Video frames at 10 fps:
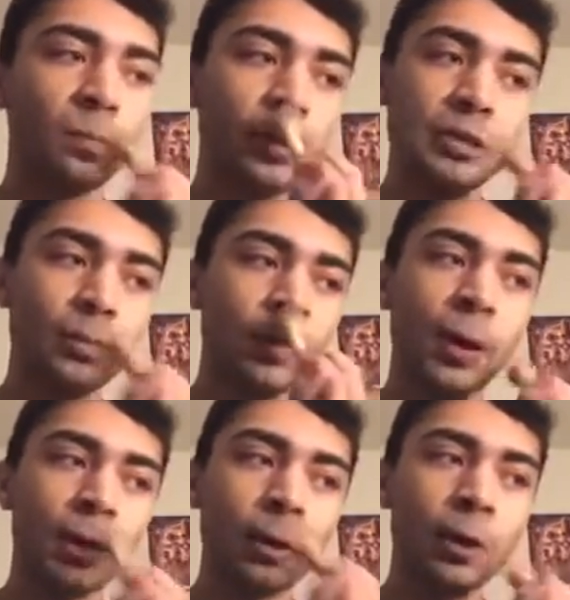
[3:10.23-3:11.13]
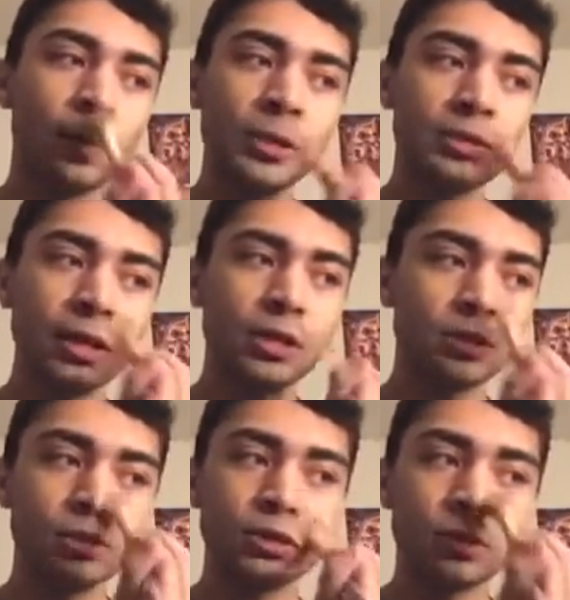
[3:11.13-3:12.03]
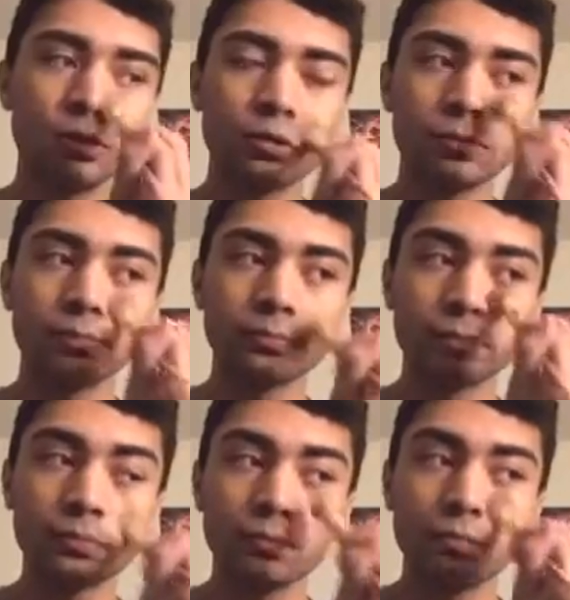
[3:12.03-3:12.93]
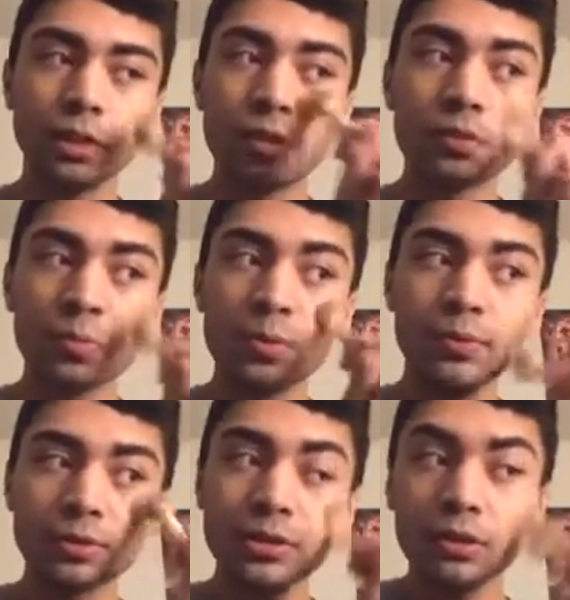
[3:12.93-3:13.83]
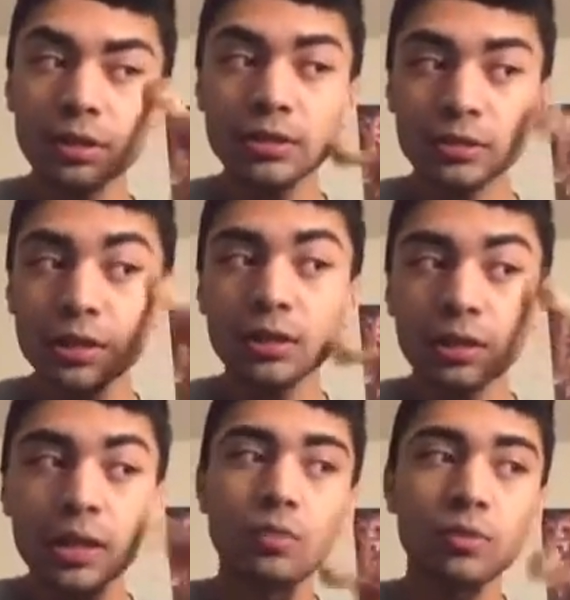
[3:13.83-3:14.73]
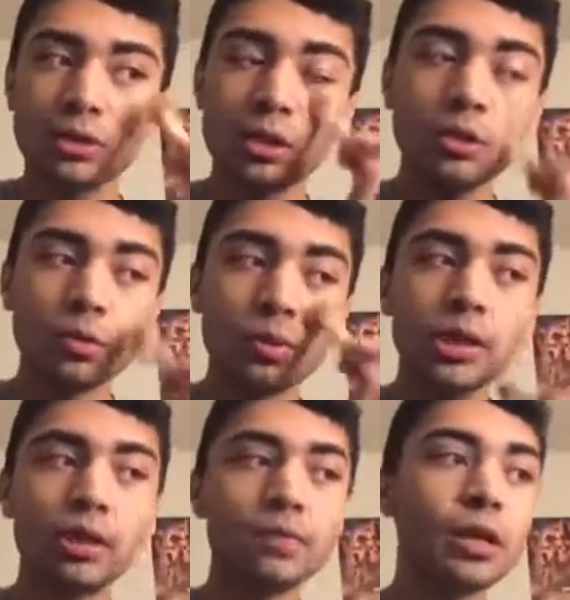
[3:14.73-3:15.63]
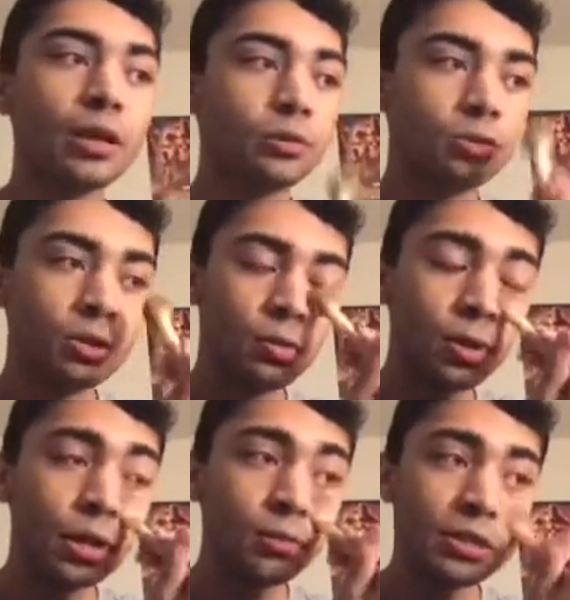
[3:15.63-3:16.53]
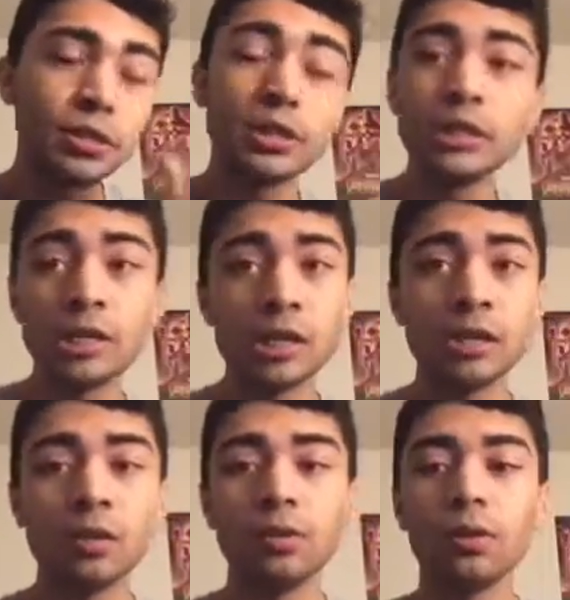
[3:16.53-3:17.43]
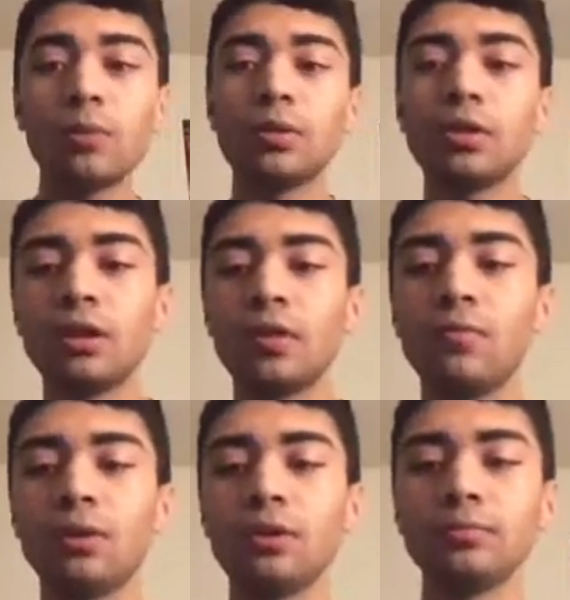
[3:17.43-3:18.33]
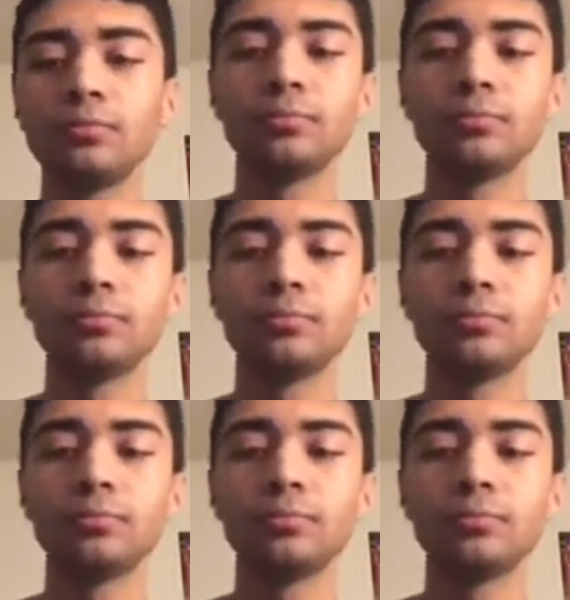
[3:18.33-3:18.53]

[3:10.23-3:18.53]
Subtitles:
Put some on your mustache, so even though people are still gonna see it, we still don't want to give the illusion away that we don't have one.